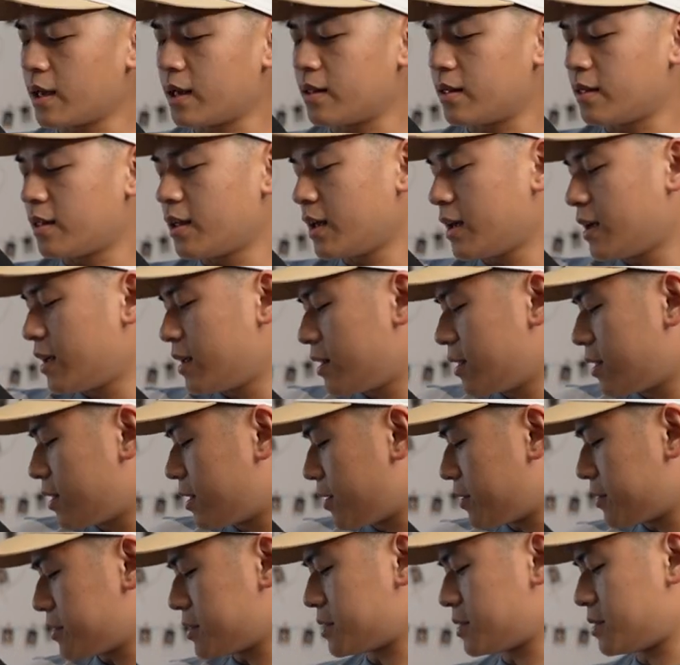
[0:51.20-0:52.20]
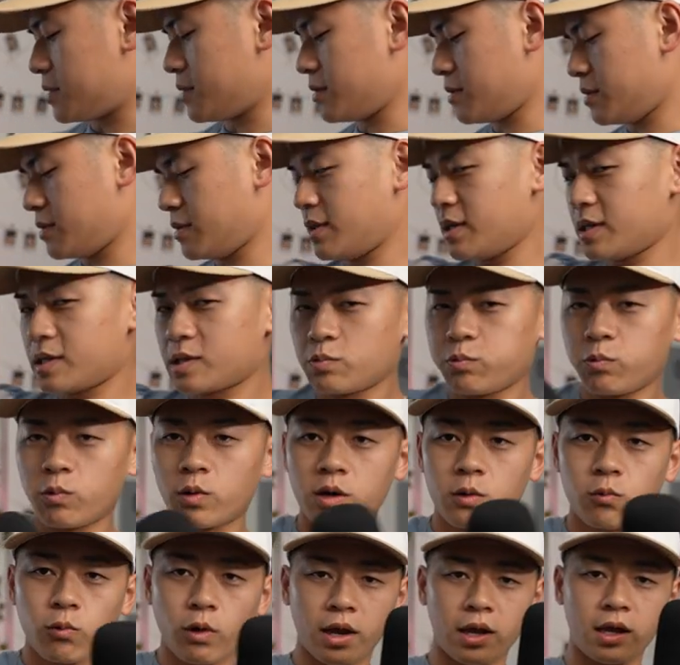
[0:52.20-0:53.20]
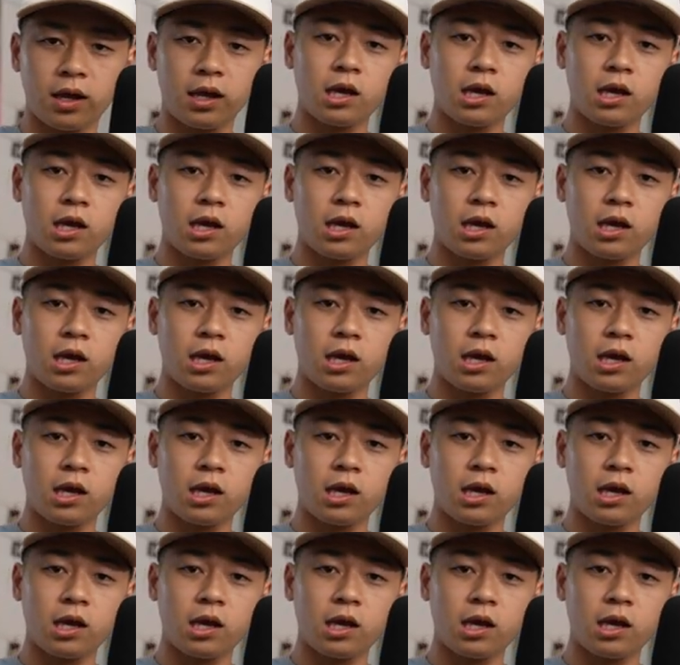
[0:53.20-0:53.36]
And then there's this one right